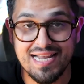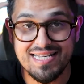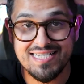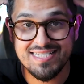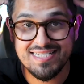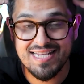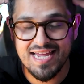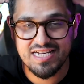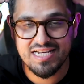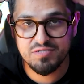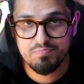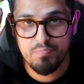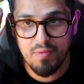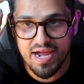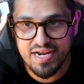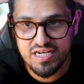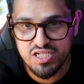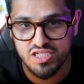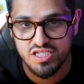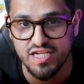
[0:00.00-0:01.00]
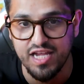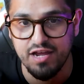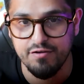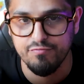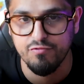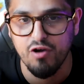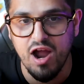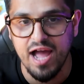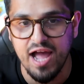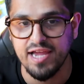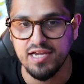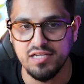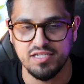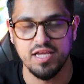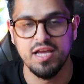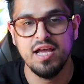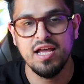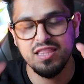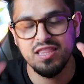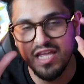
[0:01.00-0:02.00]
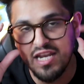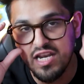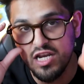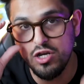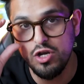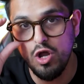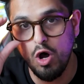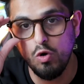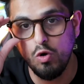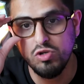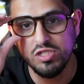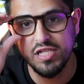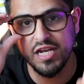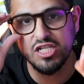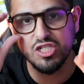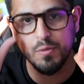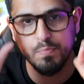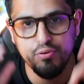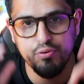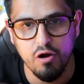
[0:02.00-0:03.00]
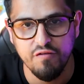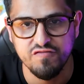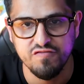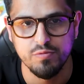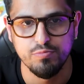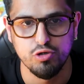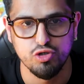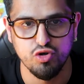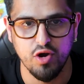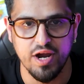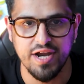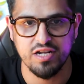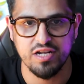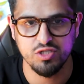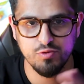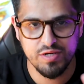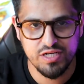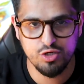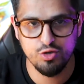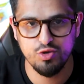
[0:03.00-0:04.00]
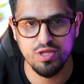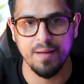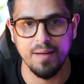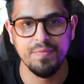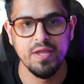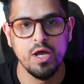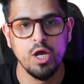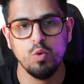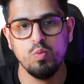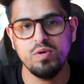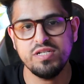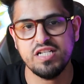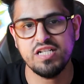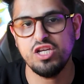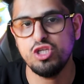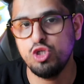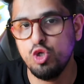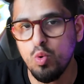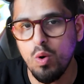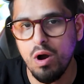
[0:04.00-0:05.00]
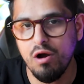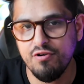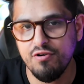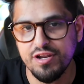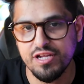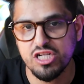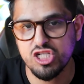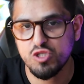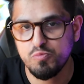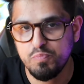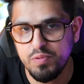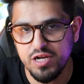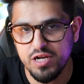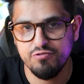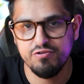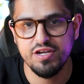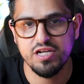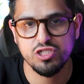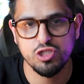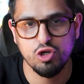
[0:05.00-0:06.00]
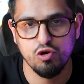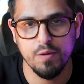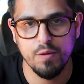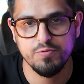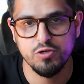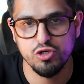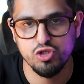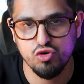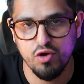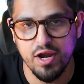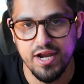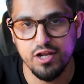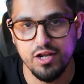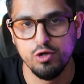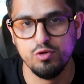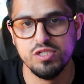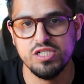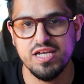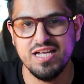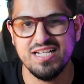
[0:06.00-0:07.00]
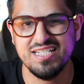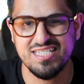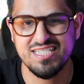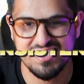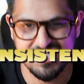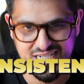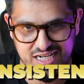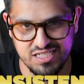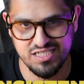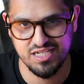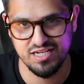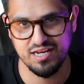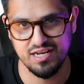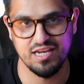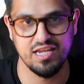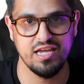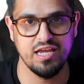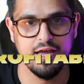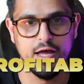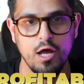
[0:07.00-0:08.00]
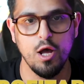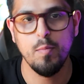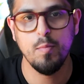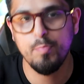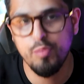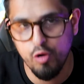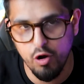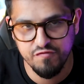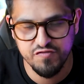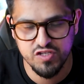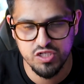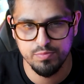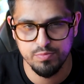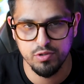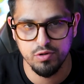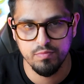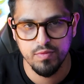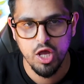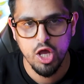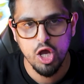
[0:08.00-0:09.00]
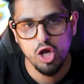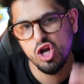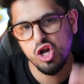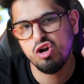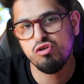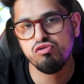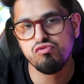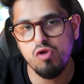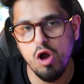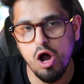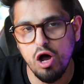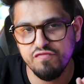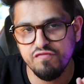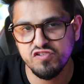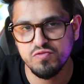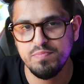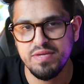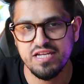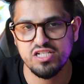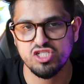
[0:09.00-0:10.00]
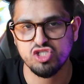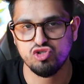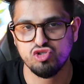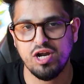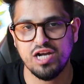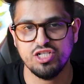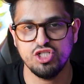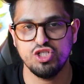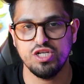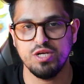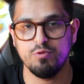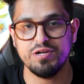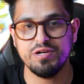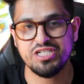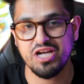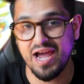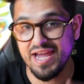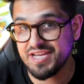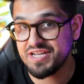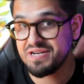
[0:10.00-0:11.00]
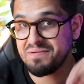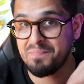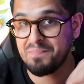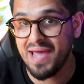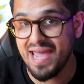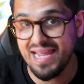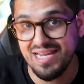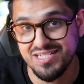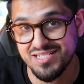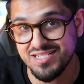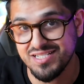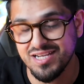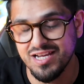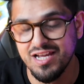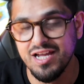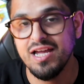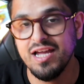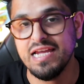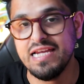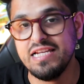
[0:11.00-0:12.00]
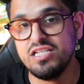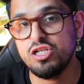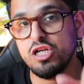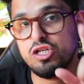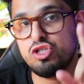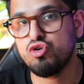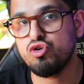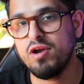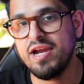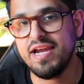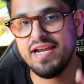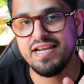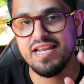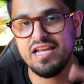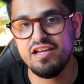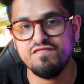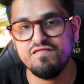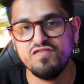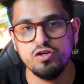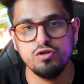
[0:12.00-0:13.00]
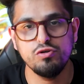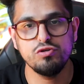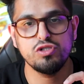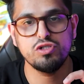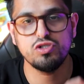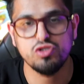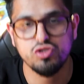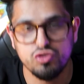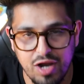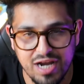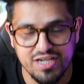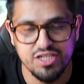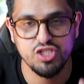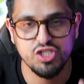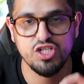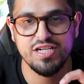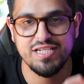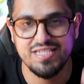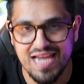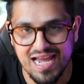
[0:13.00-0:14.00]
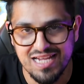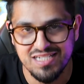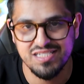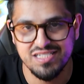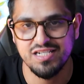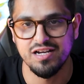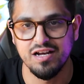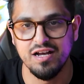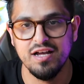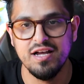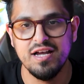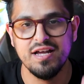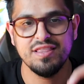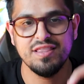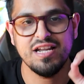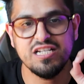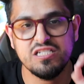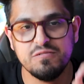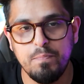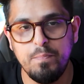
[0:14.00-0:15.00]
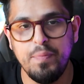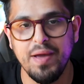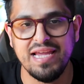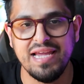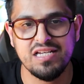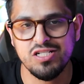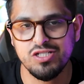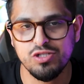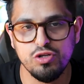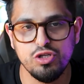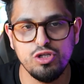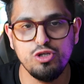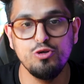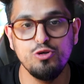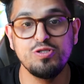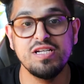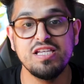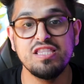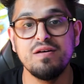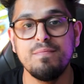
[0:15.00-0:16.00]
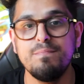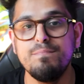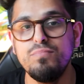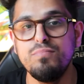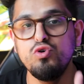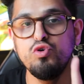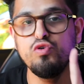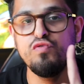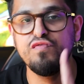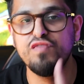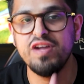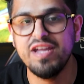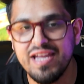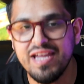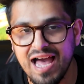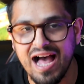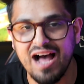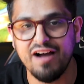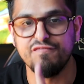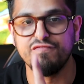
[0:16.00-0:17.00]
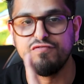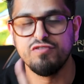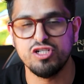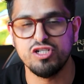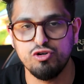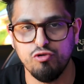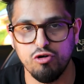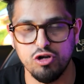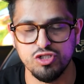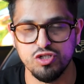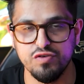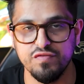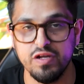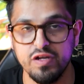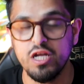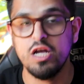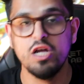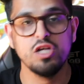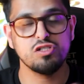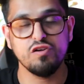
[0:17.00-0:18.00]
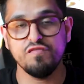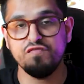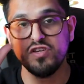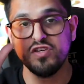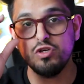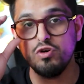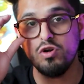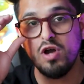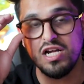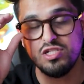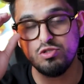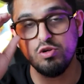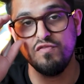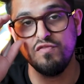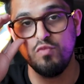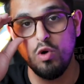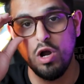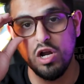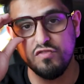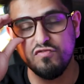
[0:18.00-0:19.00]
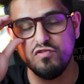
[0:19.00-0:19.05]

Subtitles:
let's say its mindset right, that it knows that it's a profitable trader. So we do that. We say, you are an experienced crypto trader who is consistently profitable. Craft me a strategy which I can paste into TradingView strategy tester that is based on using the moving average crossover. So for you guys who have worked